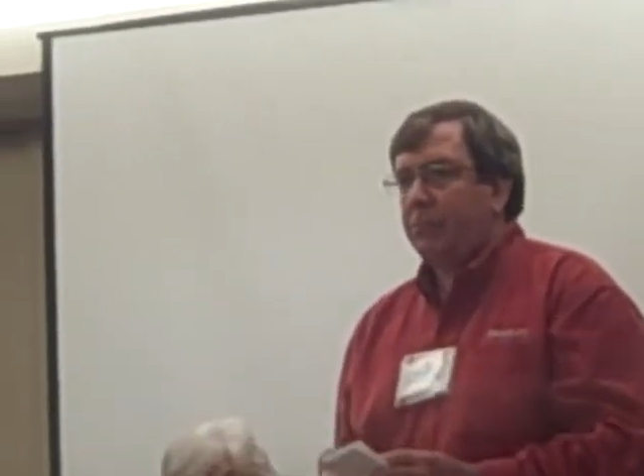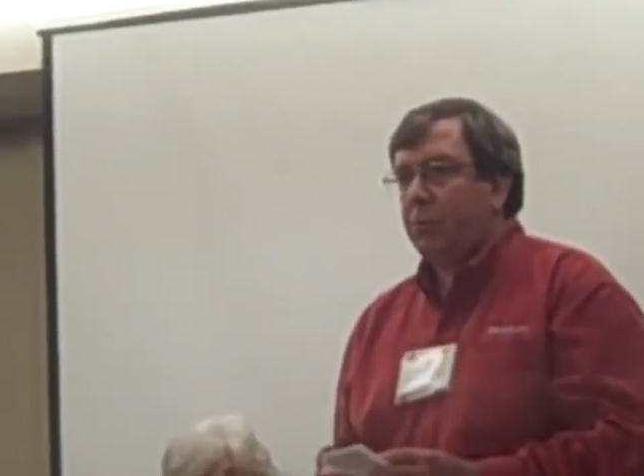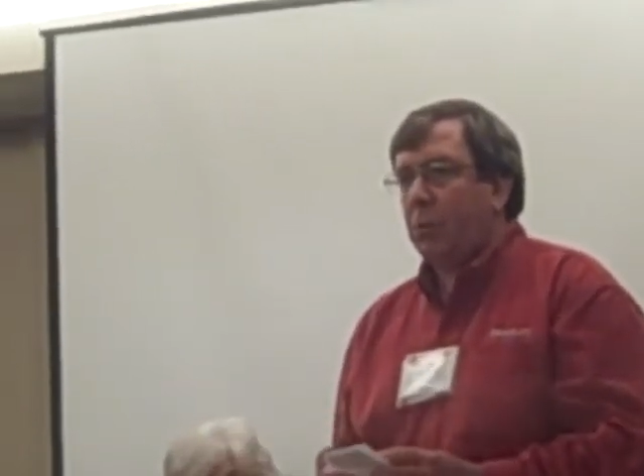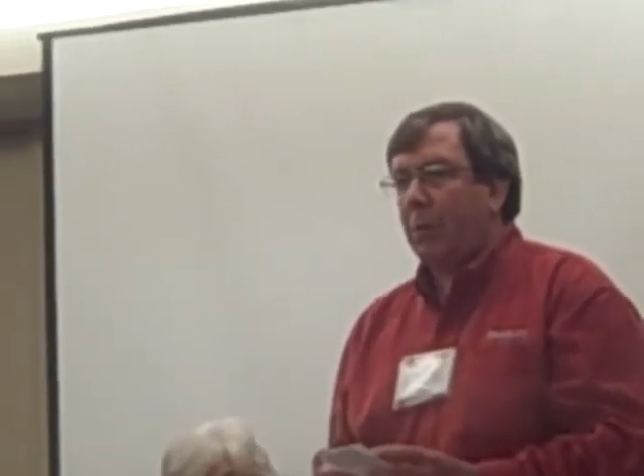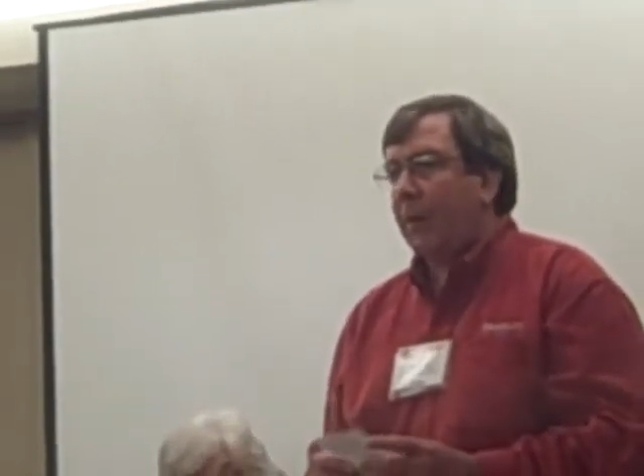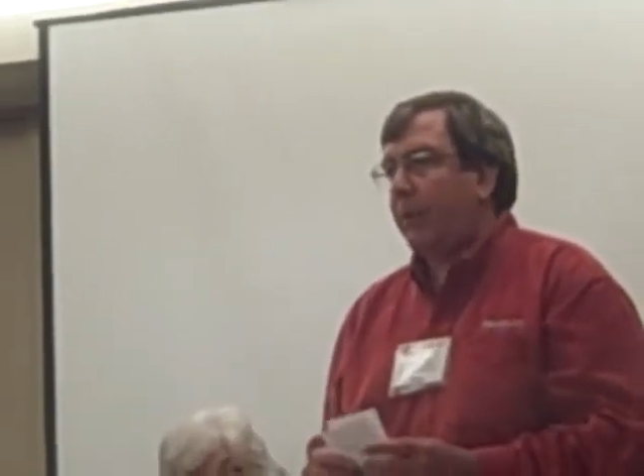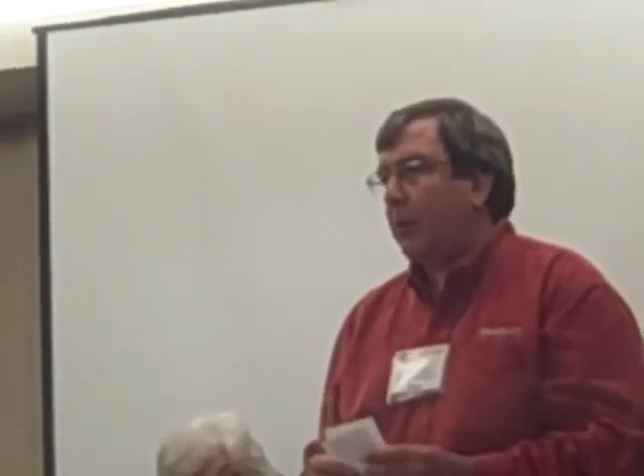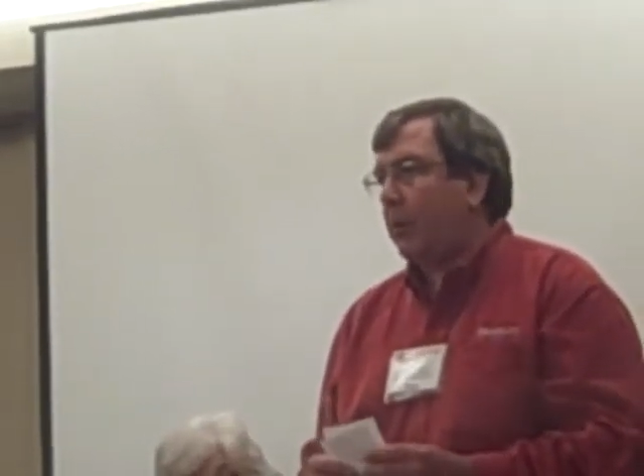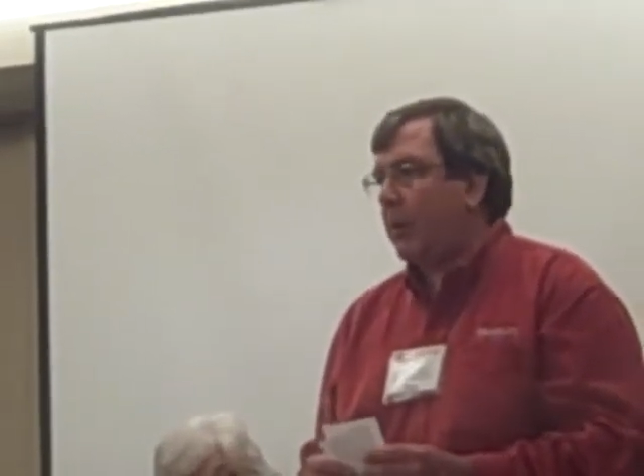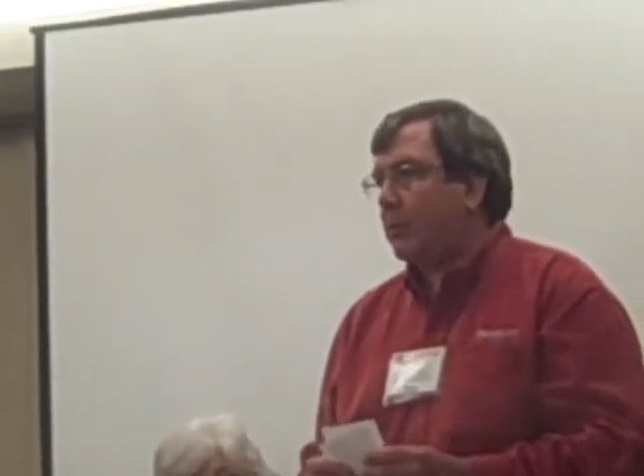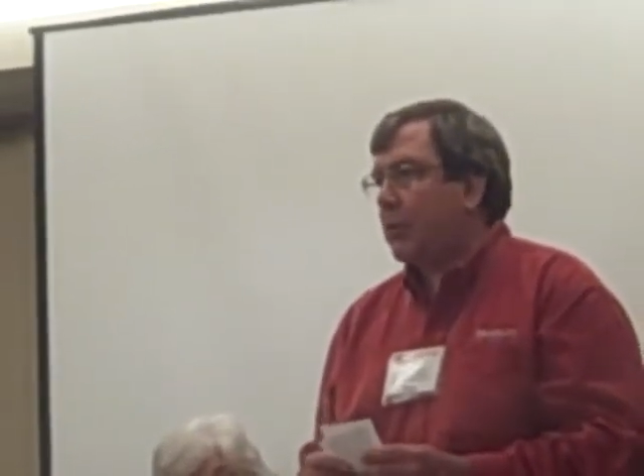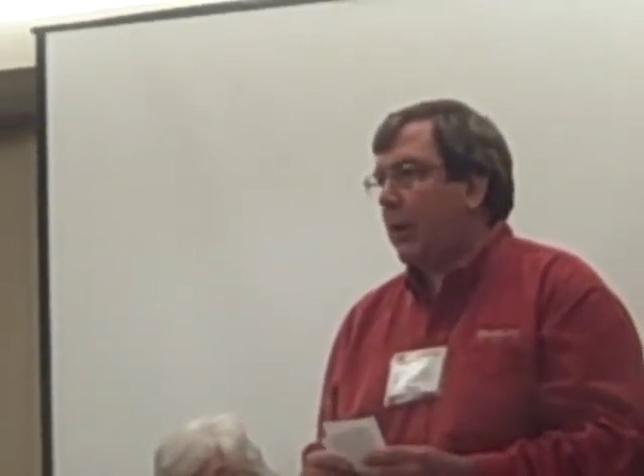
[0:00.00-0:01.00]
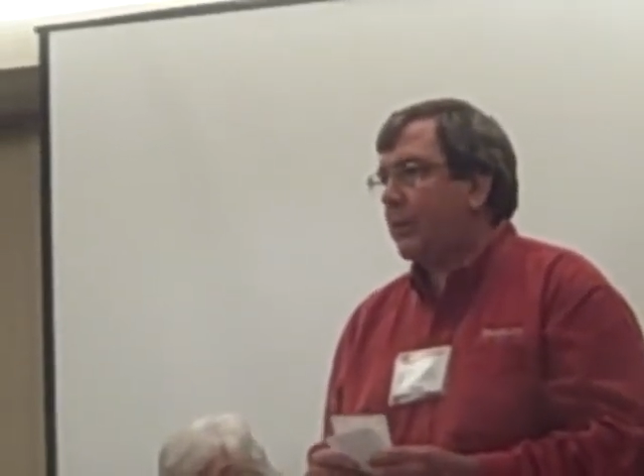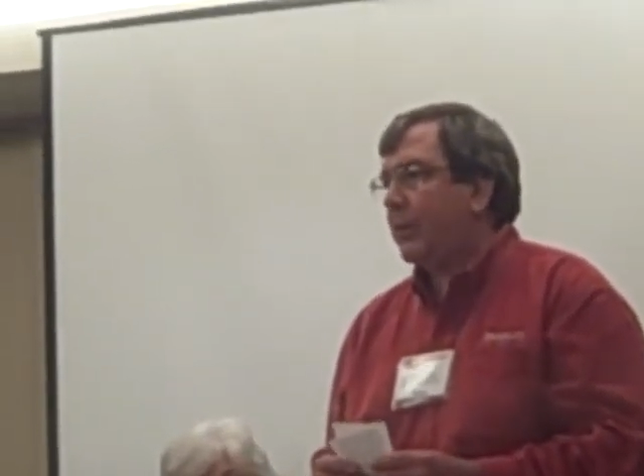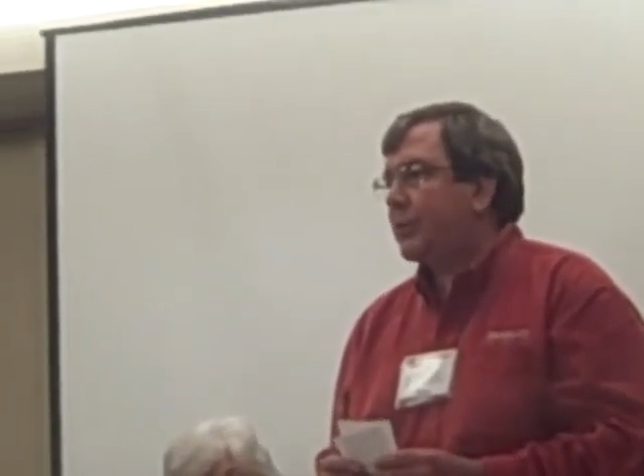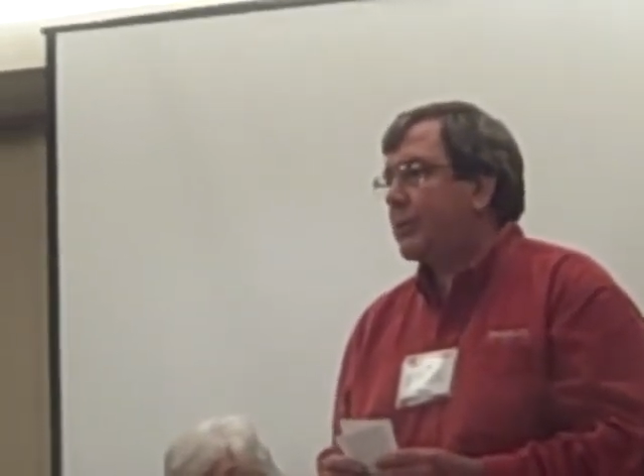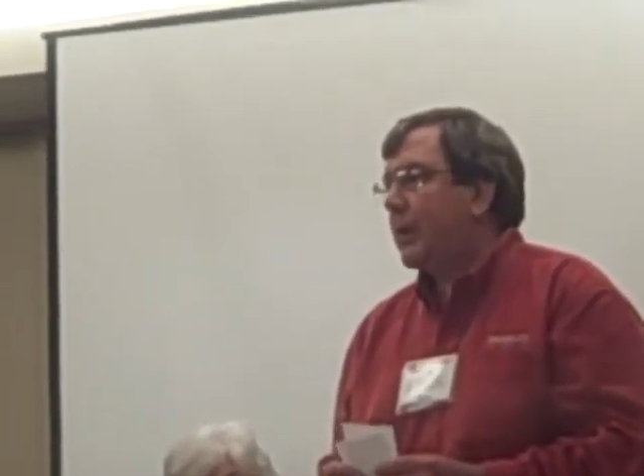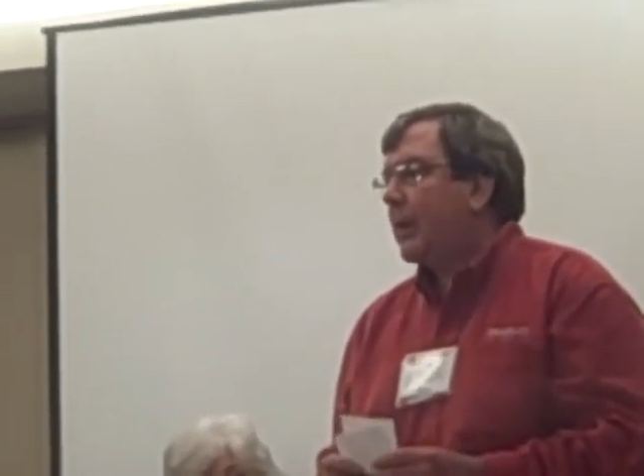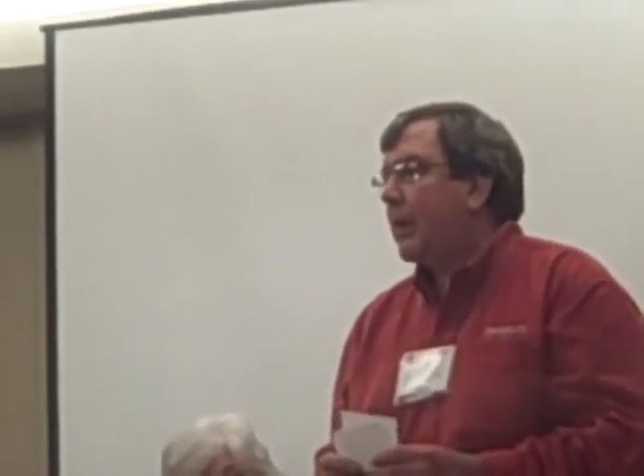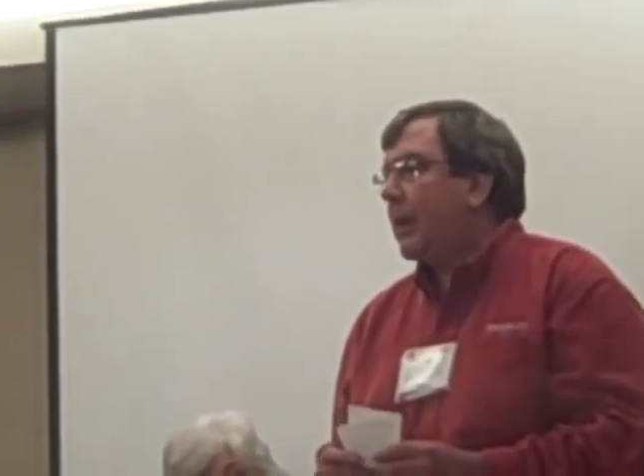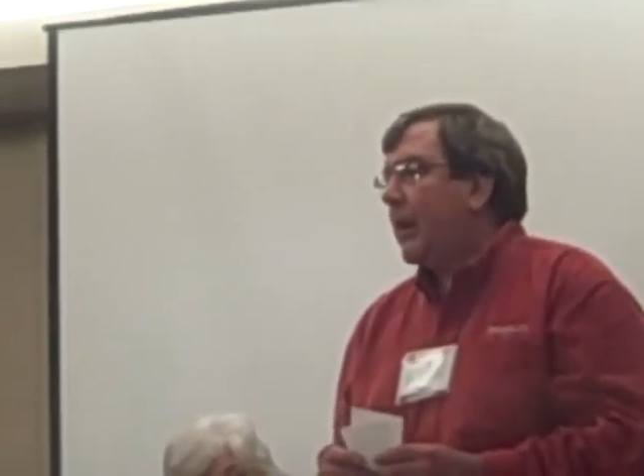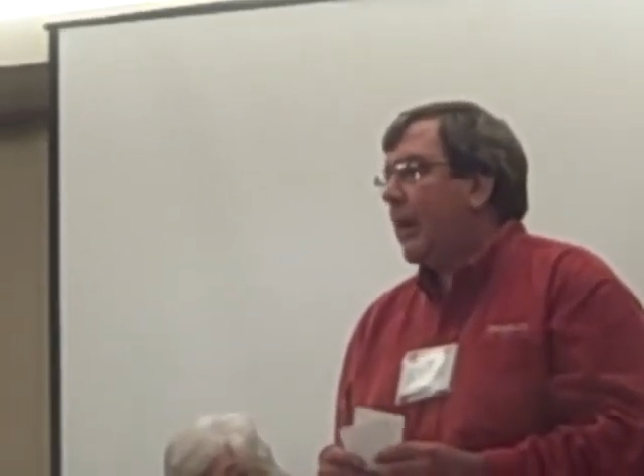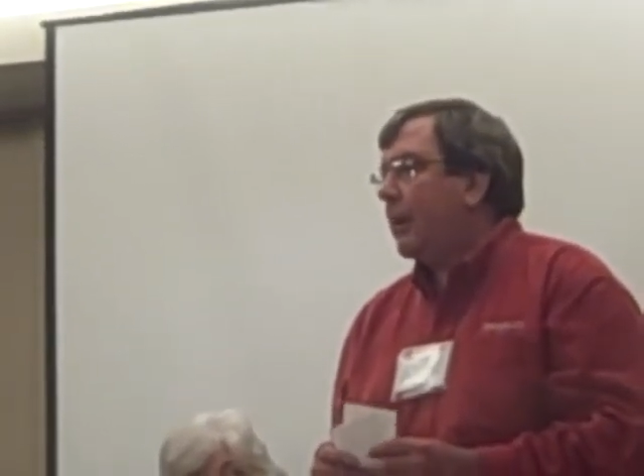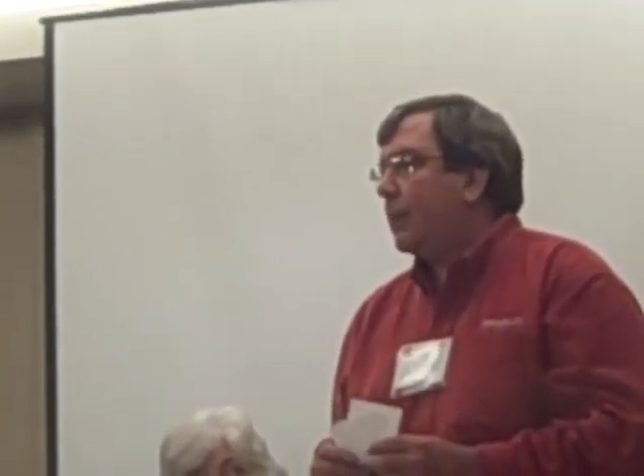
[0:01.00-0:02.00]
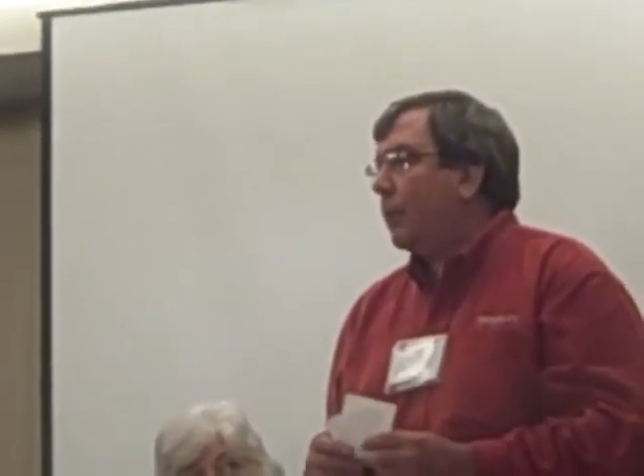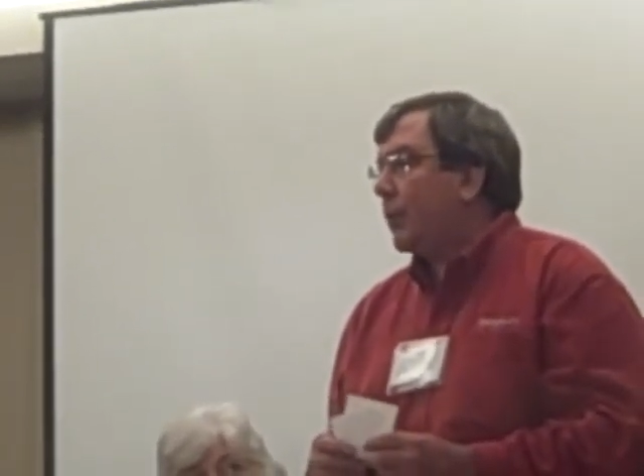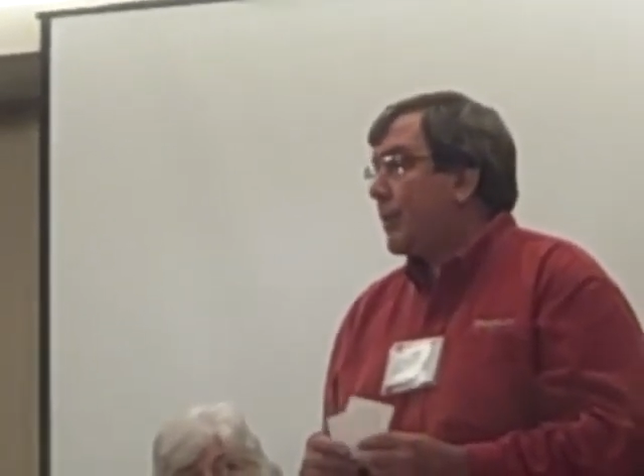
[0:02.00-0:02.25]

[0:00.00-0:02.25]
put around the learning objectives. And your